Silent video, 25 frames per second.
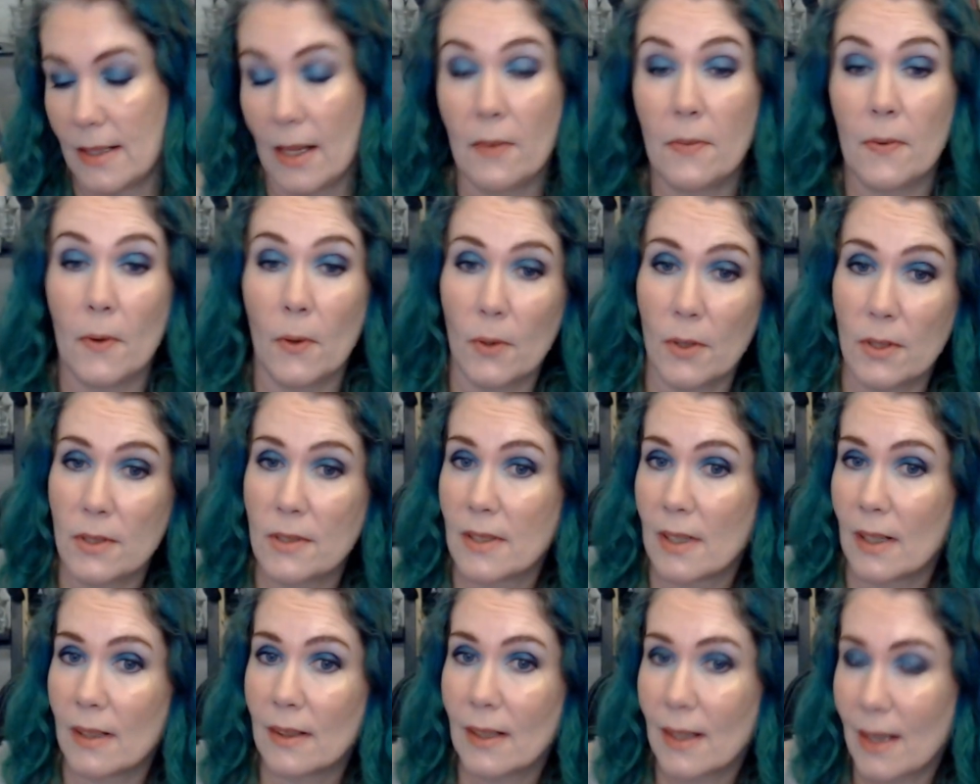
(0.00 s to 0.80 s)
I focused
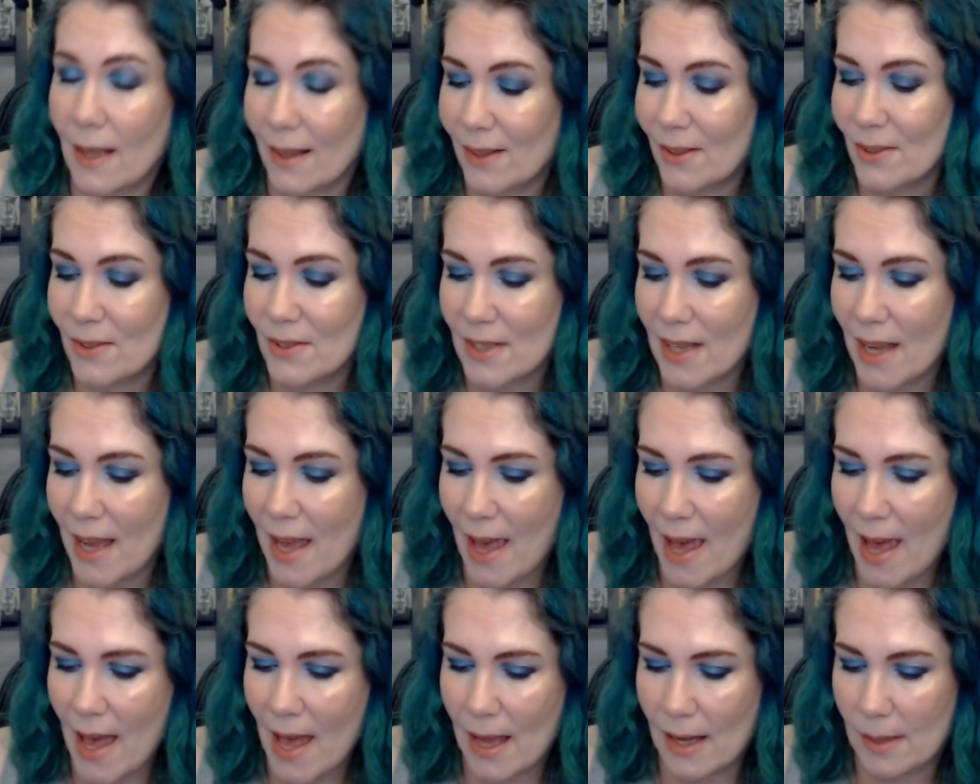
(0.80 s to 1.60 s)
on the colors I
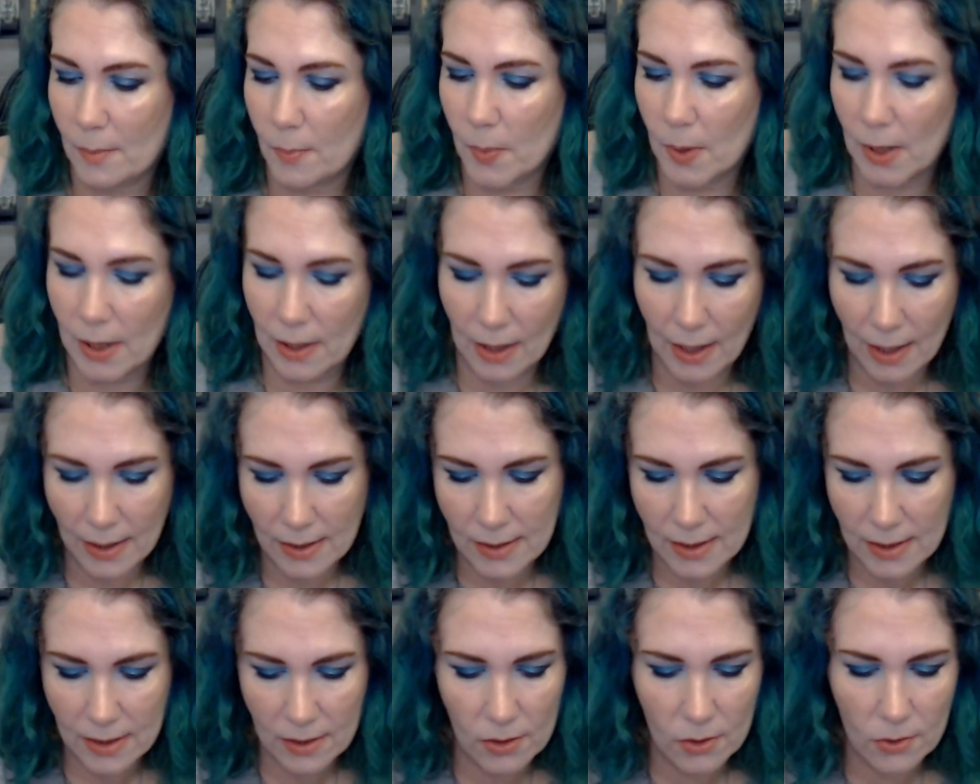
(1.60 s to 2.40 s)
had, but I
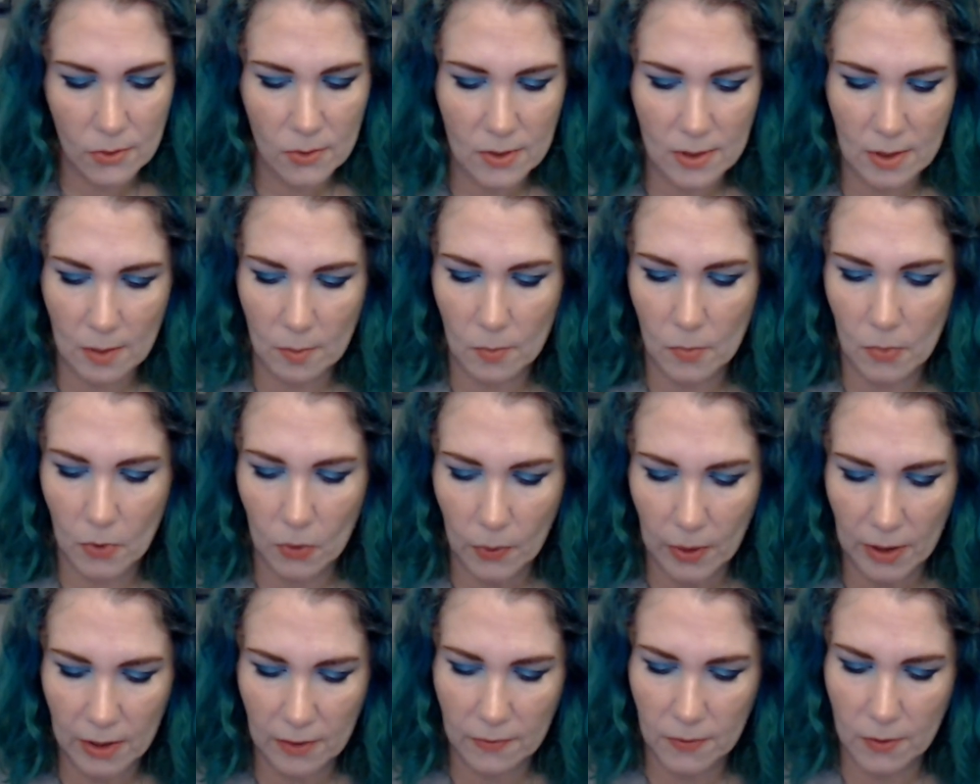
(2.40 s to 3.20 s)
did use them
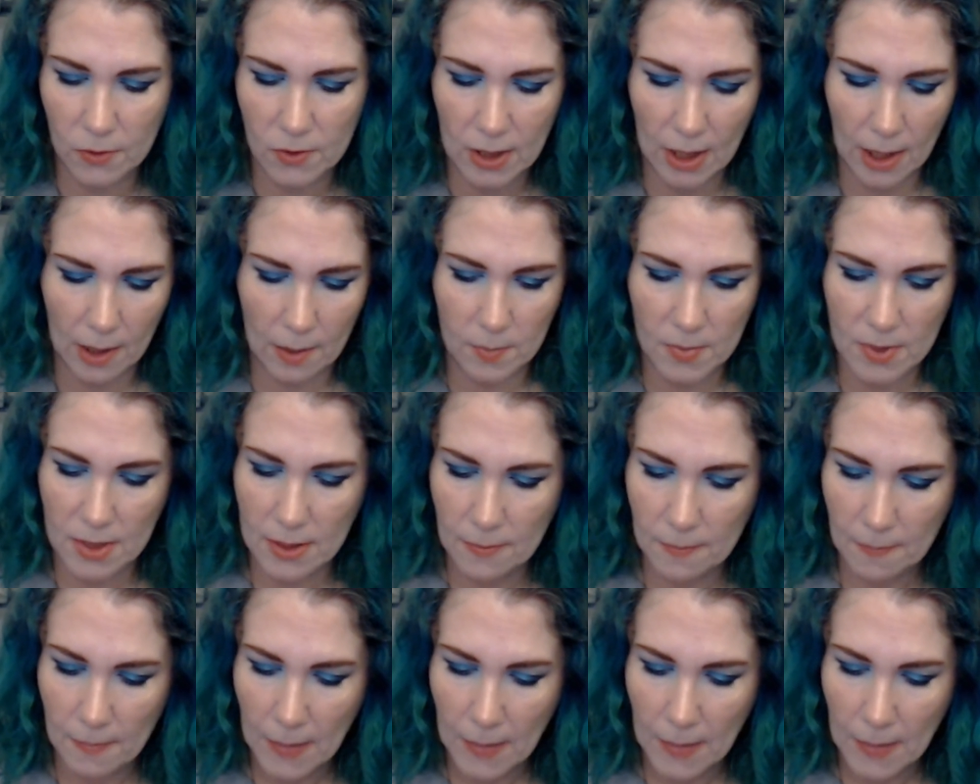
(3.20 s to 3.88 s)
quite a few times.